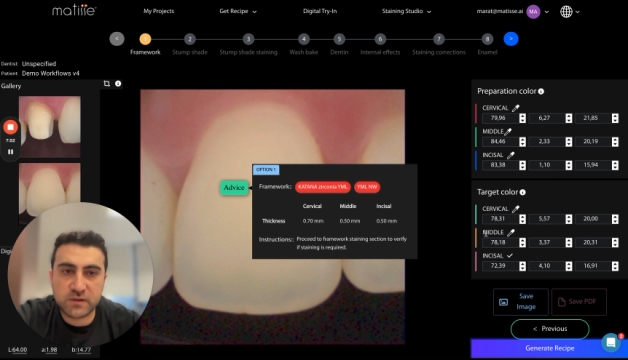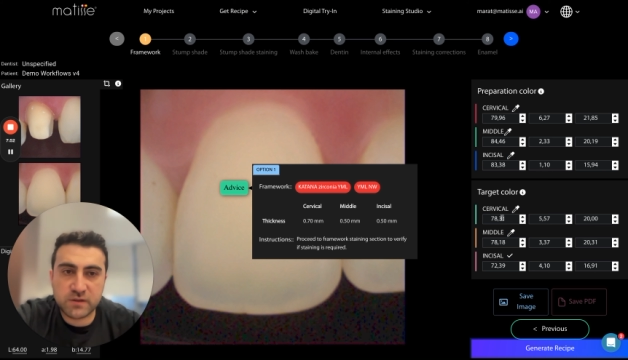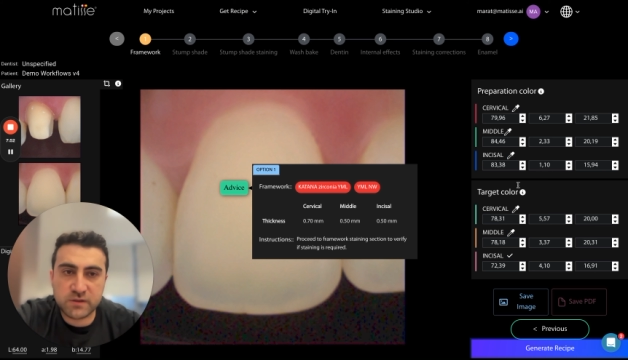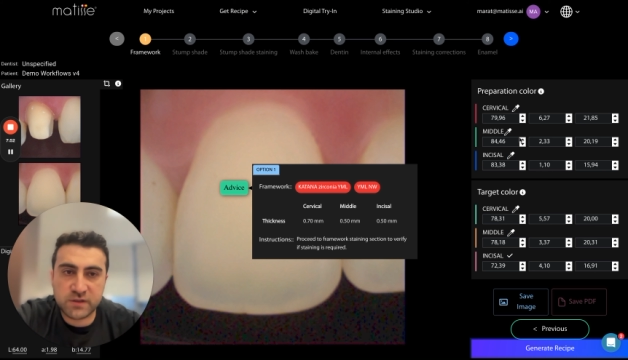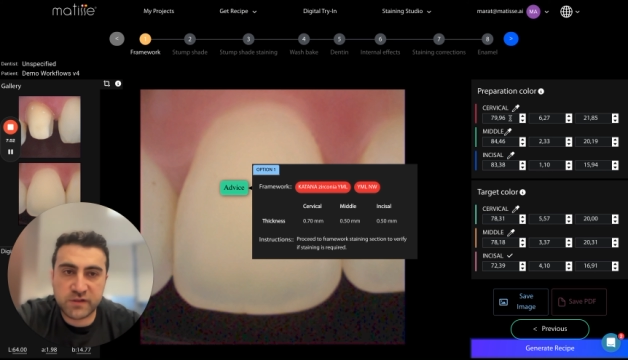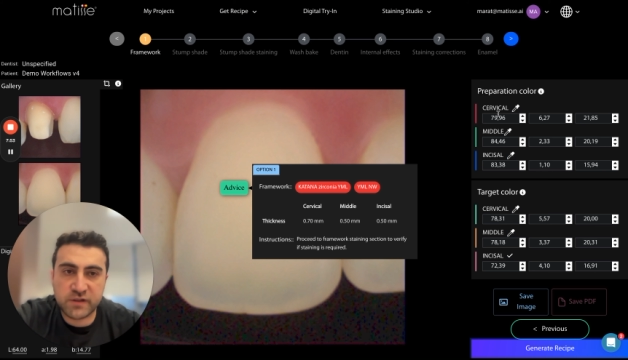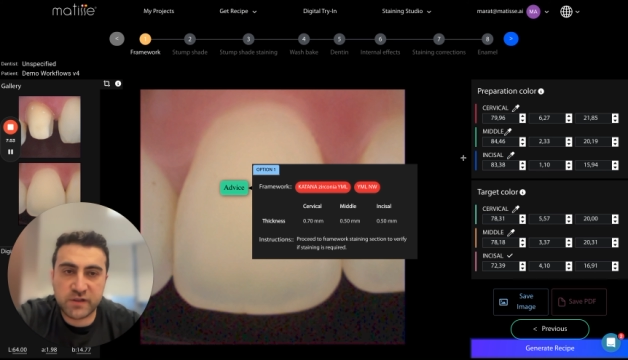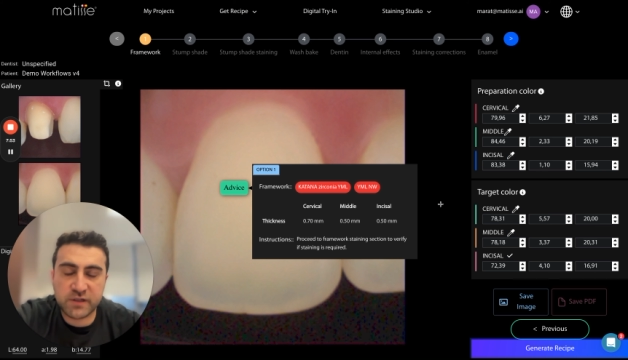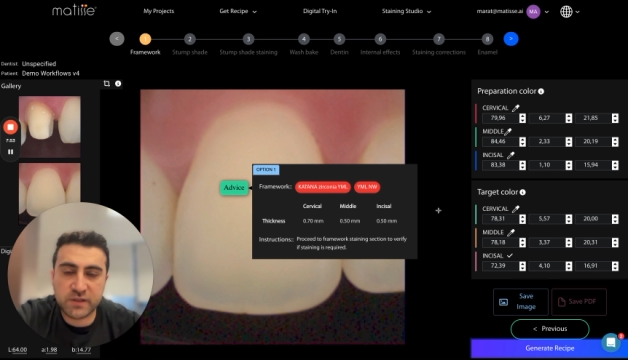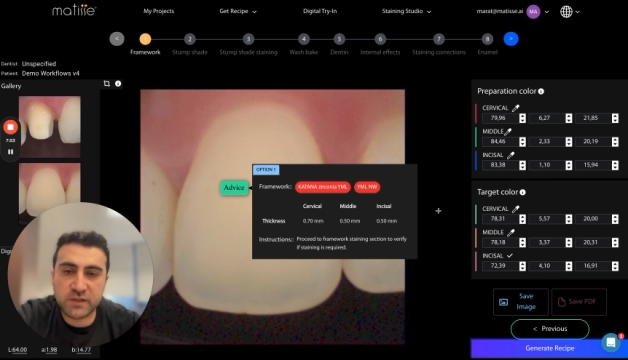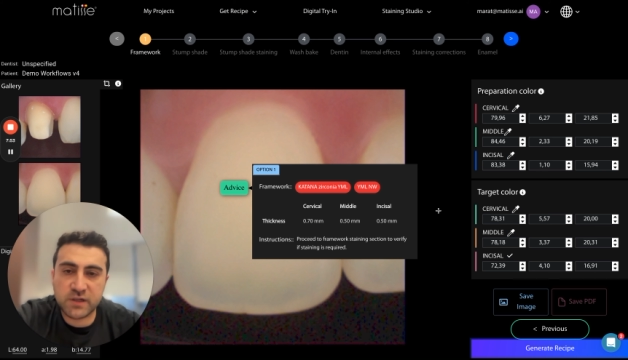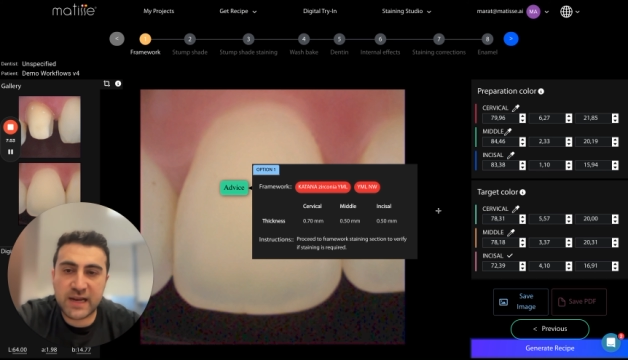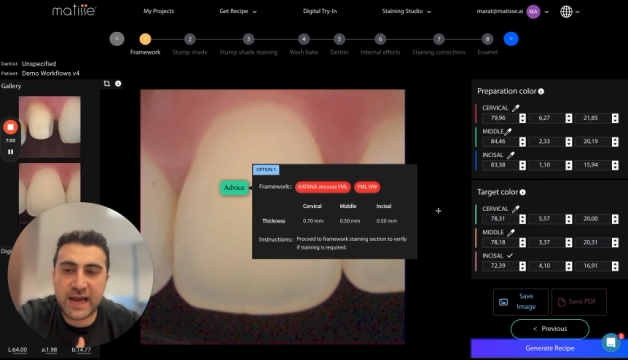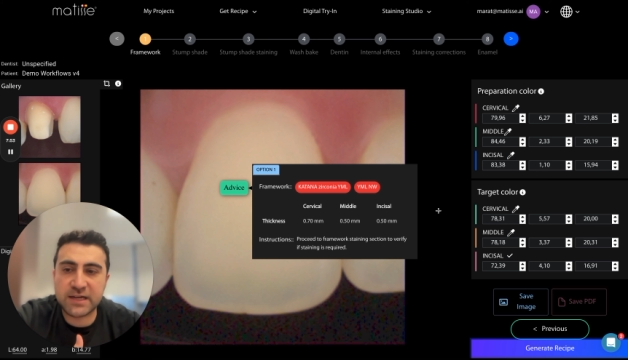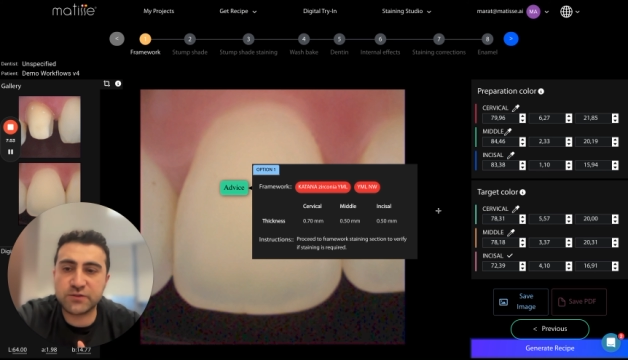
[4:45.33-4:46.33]
the
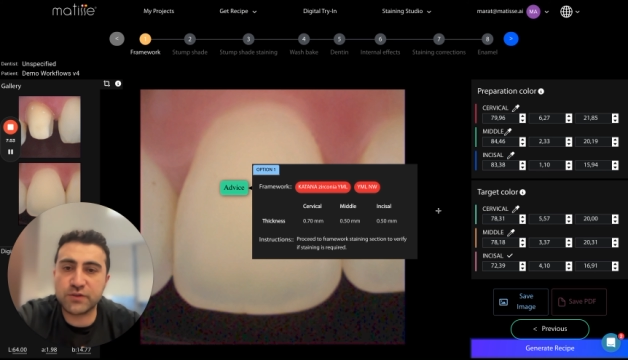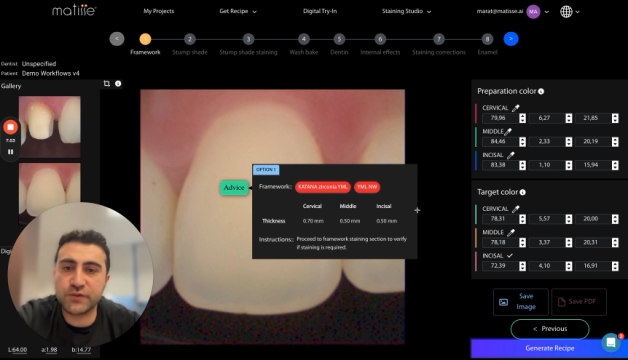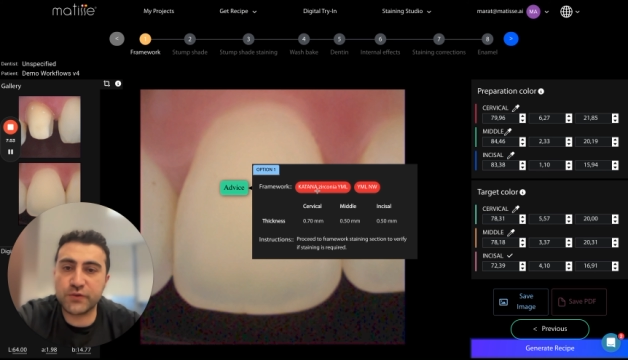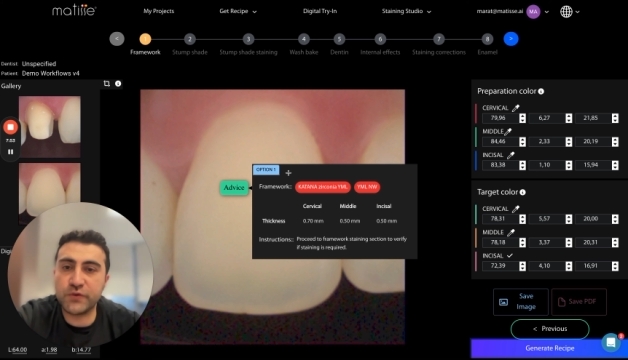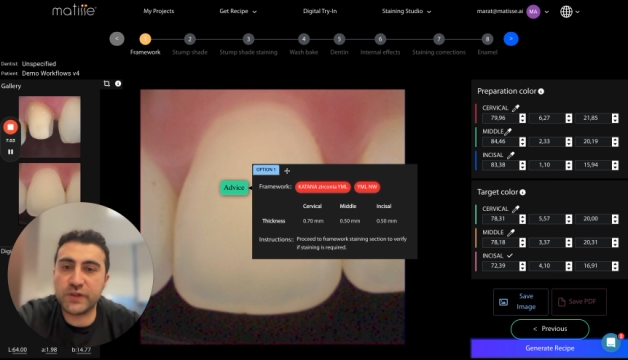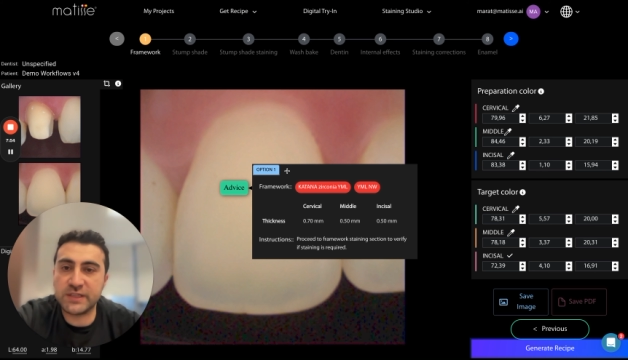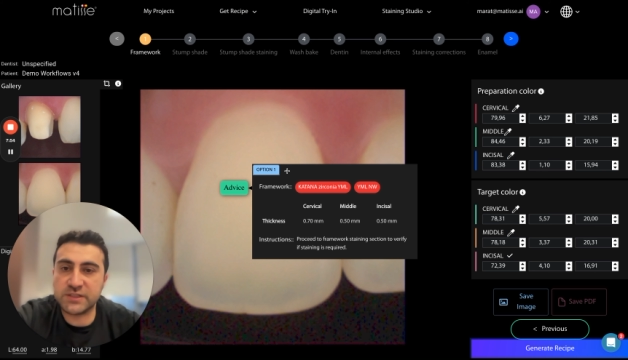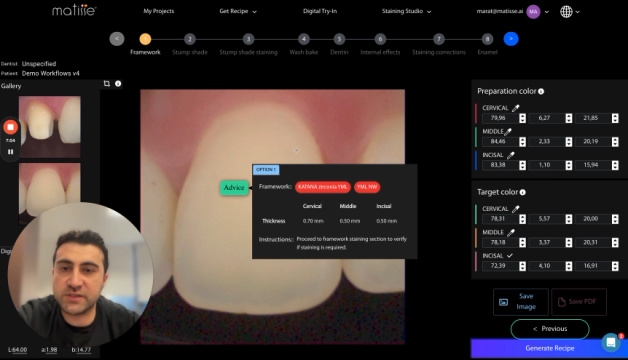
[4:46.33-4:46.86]
natural tooth is a